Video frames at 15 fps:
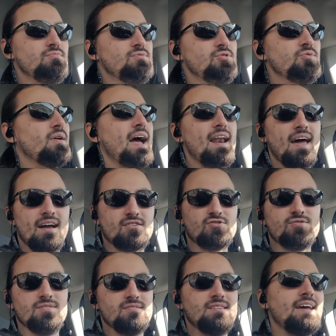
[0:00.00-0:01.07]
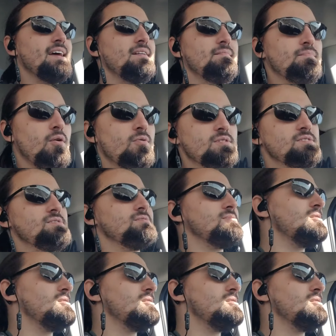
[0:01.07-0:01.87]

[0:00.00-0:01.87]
you get extra to hit bonuses.